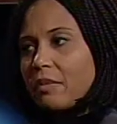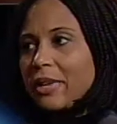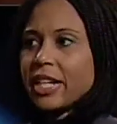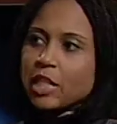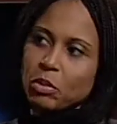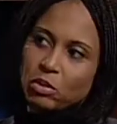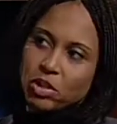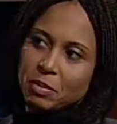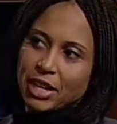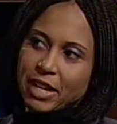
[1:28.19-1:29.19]
been exposed
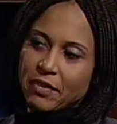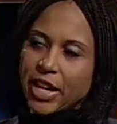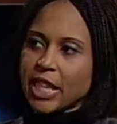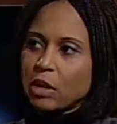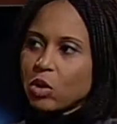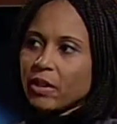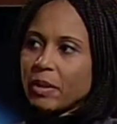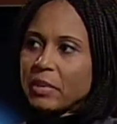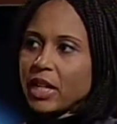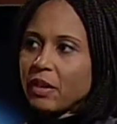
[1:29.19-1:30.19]
to the Baha'i Faith, and I'm
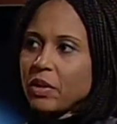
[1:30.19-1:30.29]
wondering, Bill,